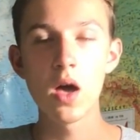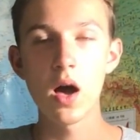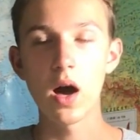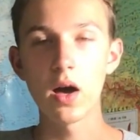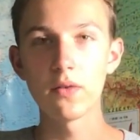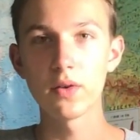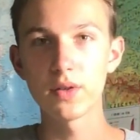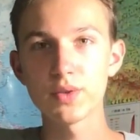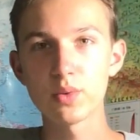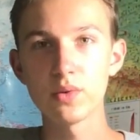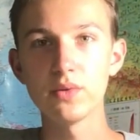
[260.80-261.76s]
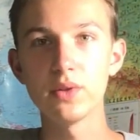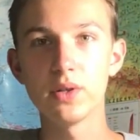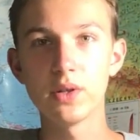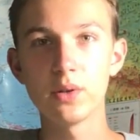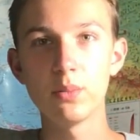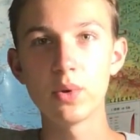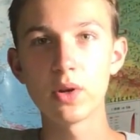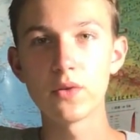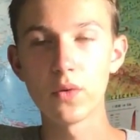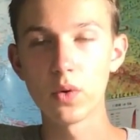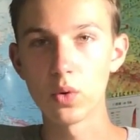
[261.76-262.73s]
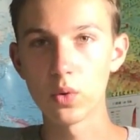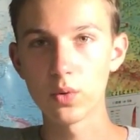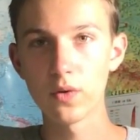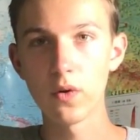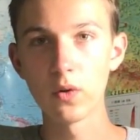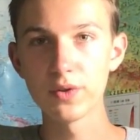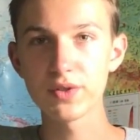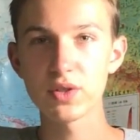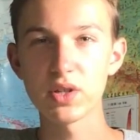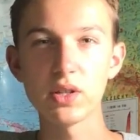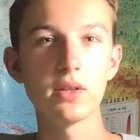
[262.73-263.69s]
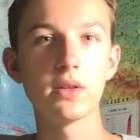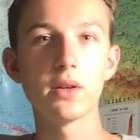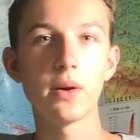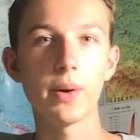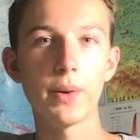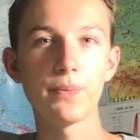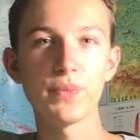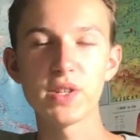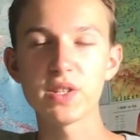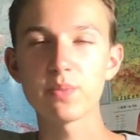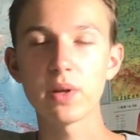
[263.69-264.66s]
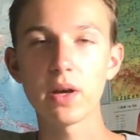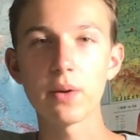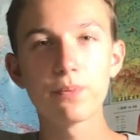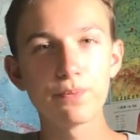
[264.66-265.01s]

iPhones with the beautiful full screen display.